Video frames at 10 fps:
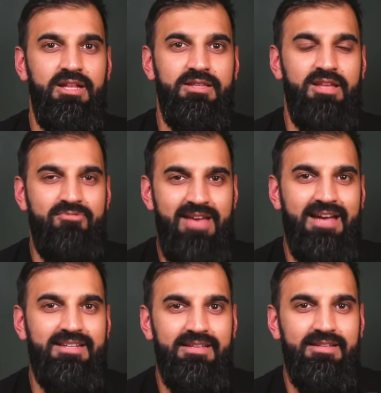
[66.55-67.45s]
They
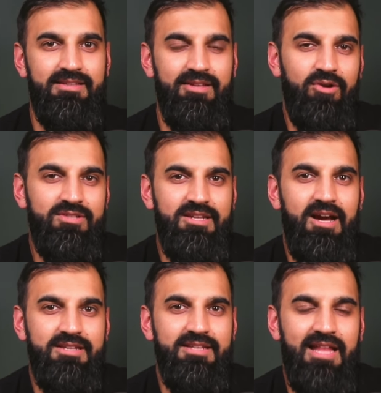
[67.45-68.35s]
react, they
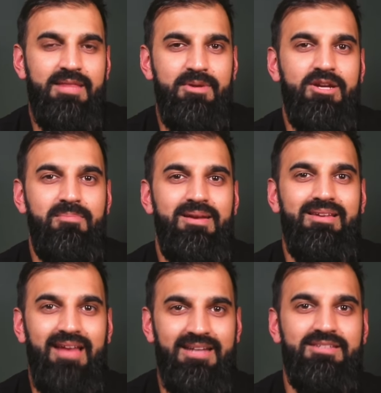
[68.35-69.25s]
oxidize, and they become a
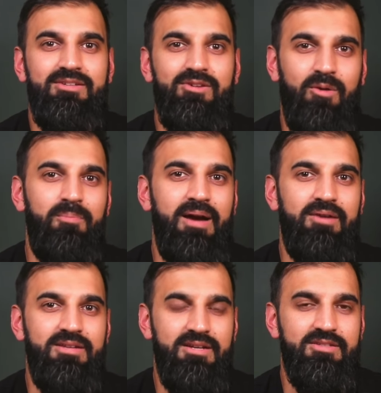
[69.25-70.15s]
lighter
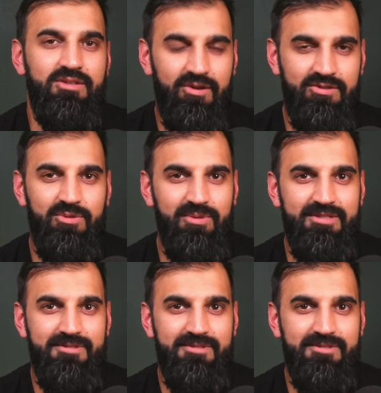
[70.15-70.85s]
compound as a consequence.